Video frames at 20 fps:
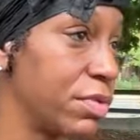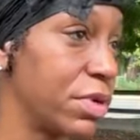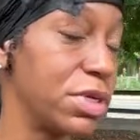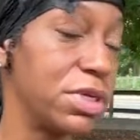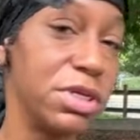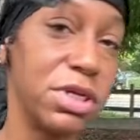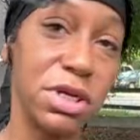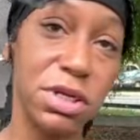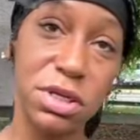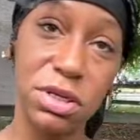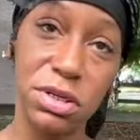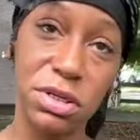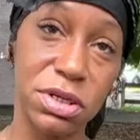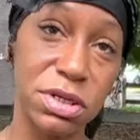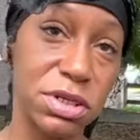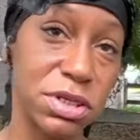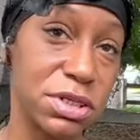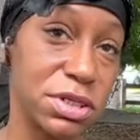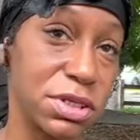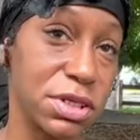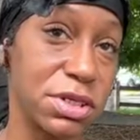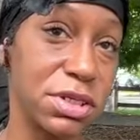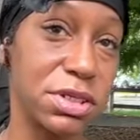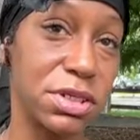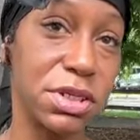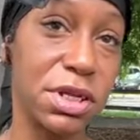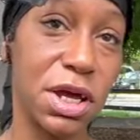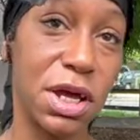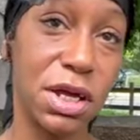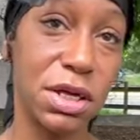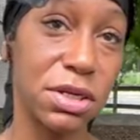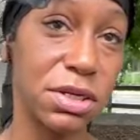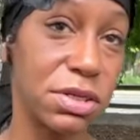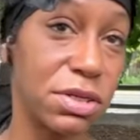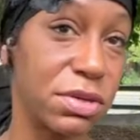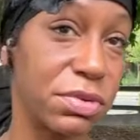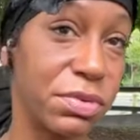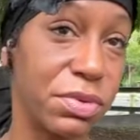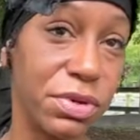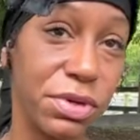ridiculous is not
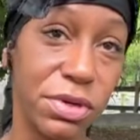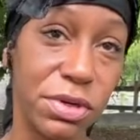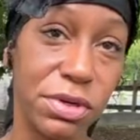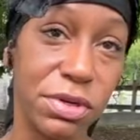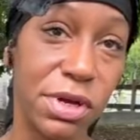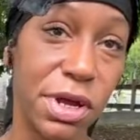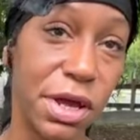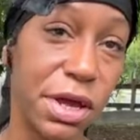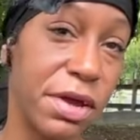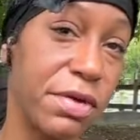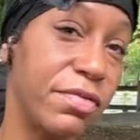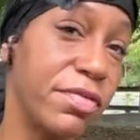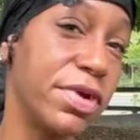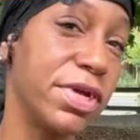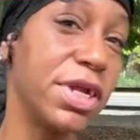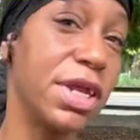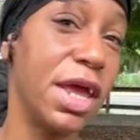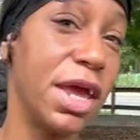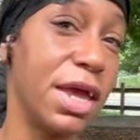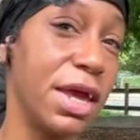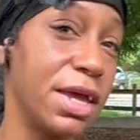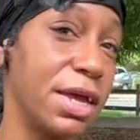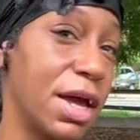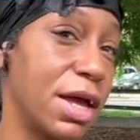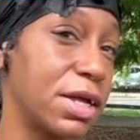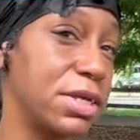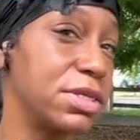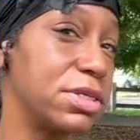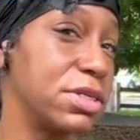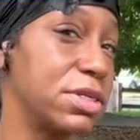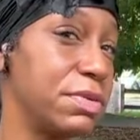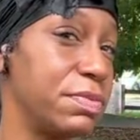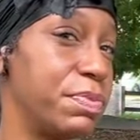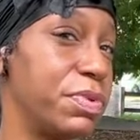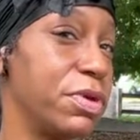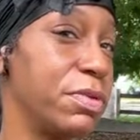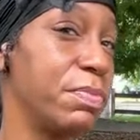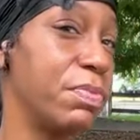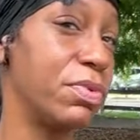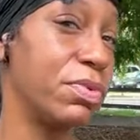the word. Every day I see
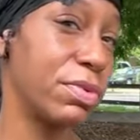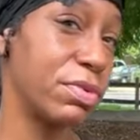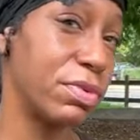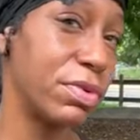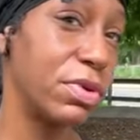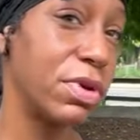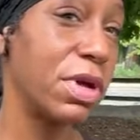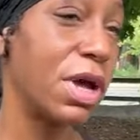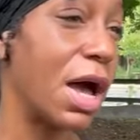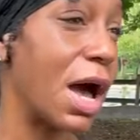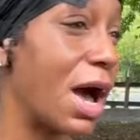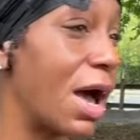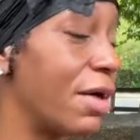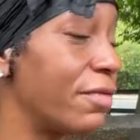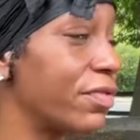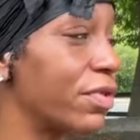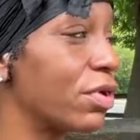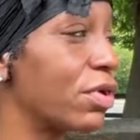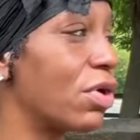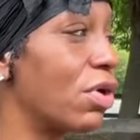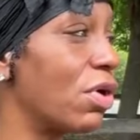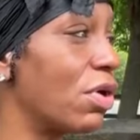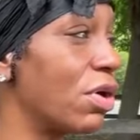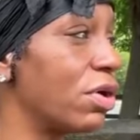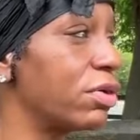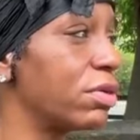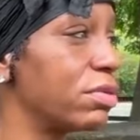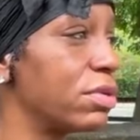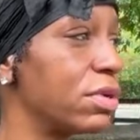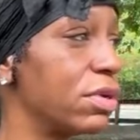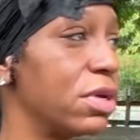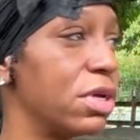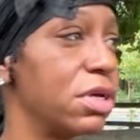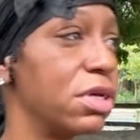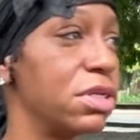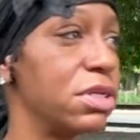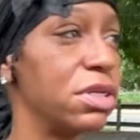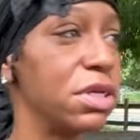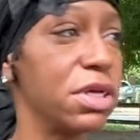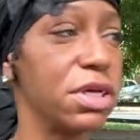people, I have to call
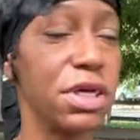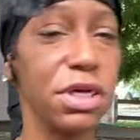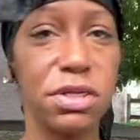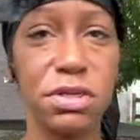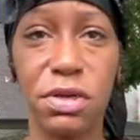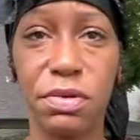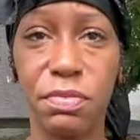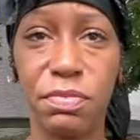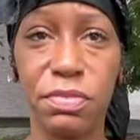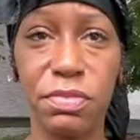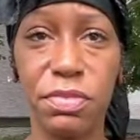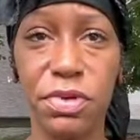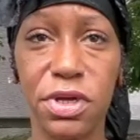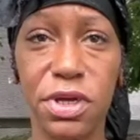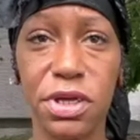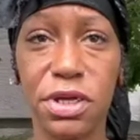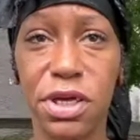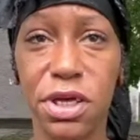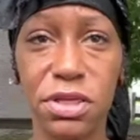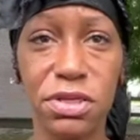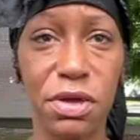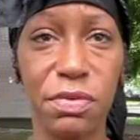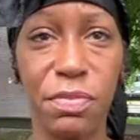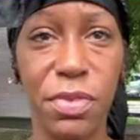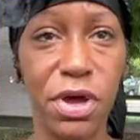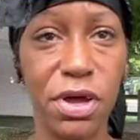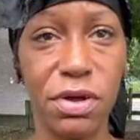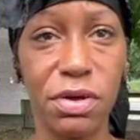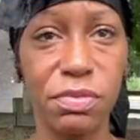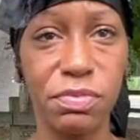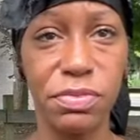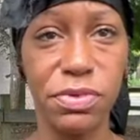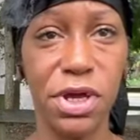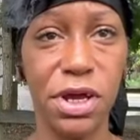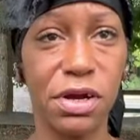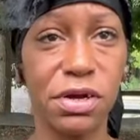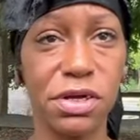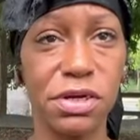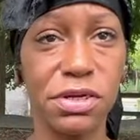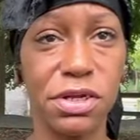to get them help.
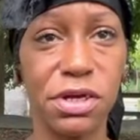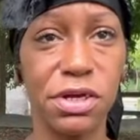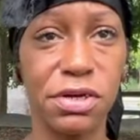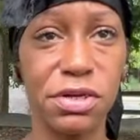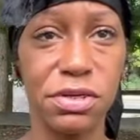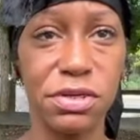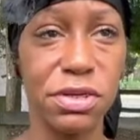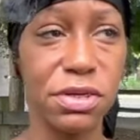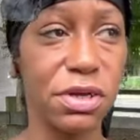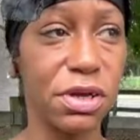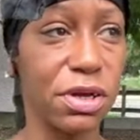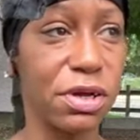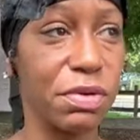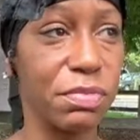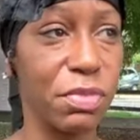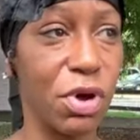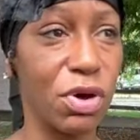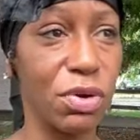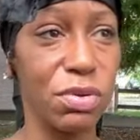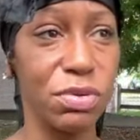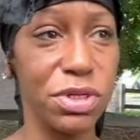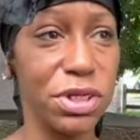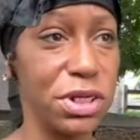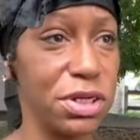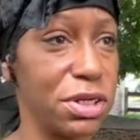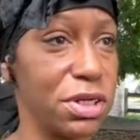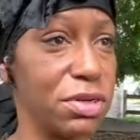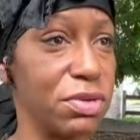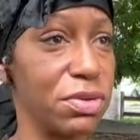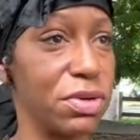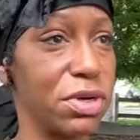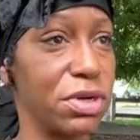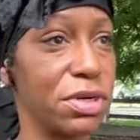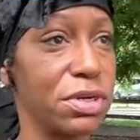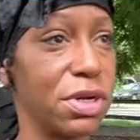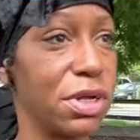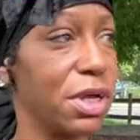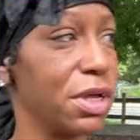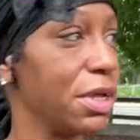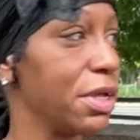They're OD'd
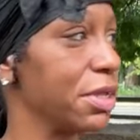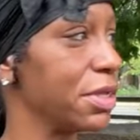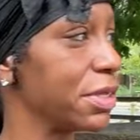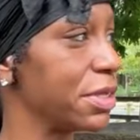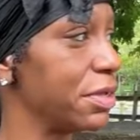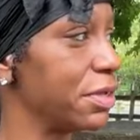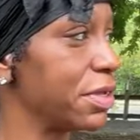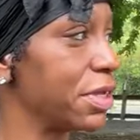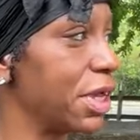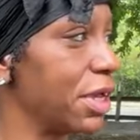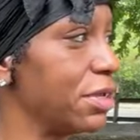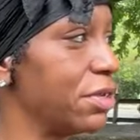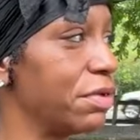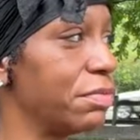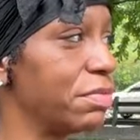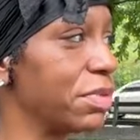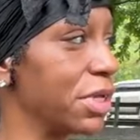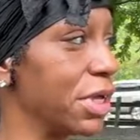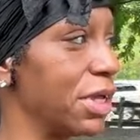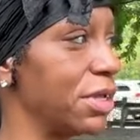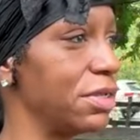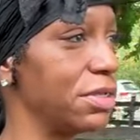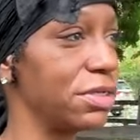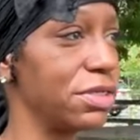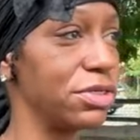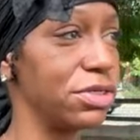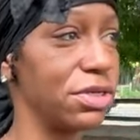or the